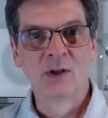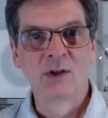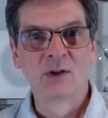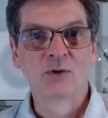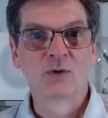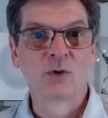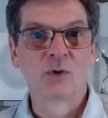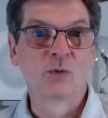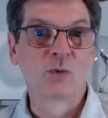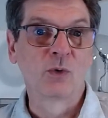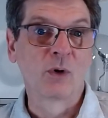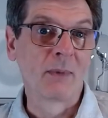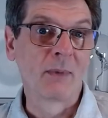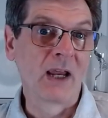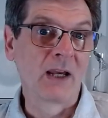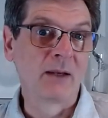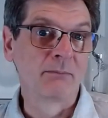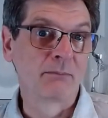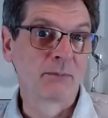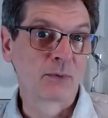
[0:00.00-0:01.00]
should
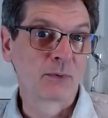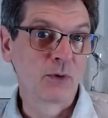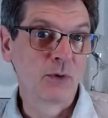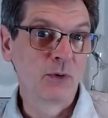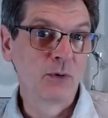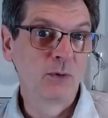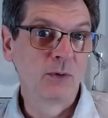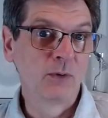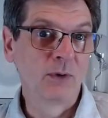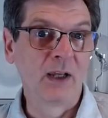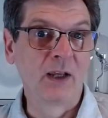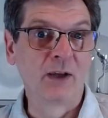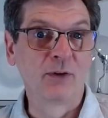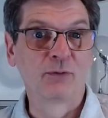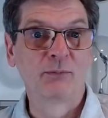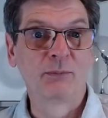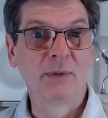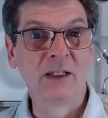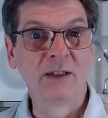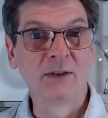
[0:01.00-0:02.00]
remain true
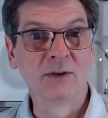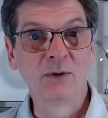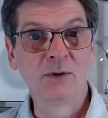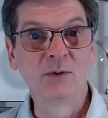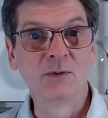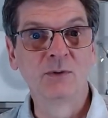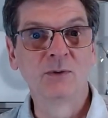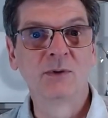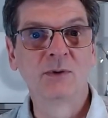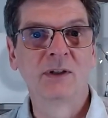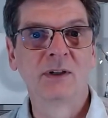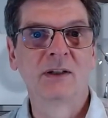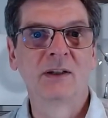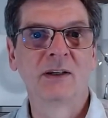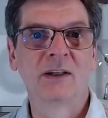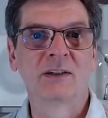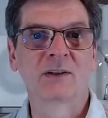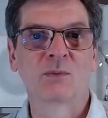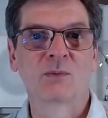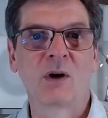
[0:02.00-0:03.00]
if P2
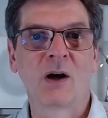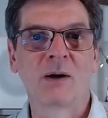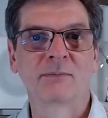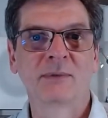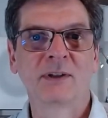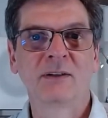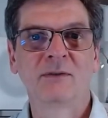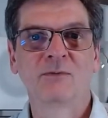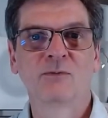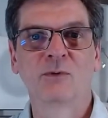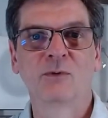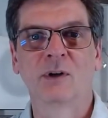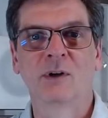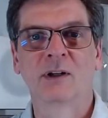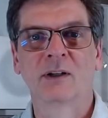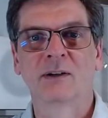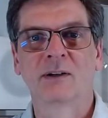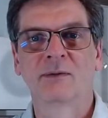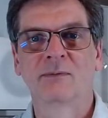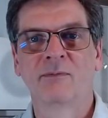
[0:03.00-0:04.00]
is swapped in for
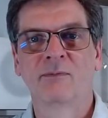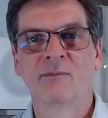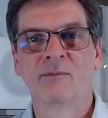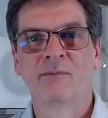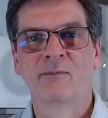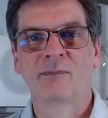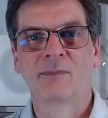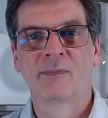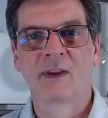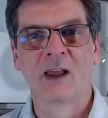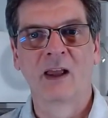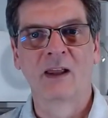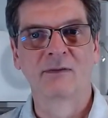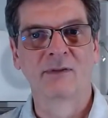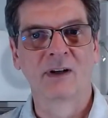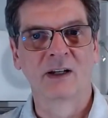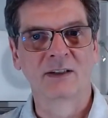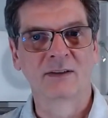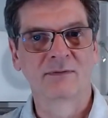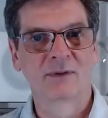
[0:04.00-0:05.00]
it, and
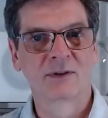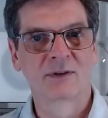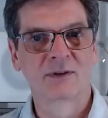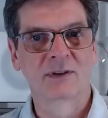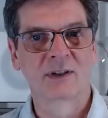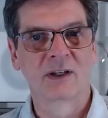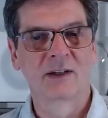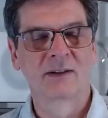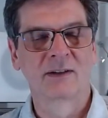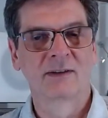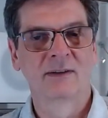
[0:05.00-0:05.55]
vice versa.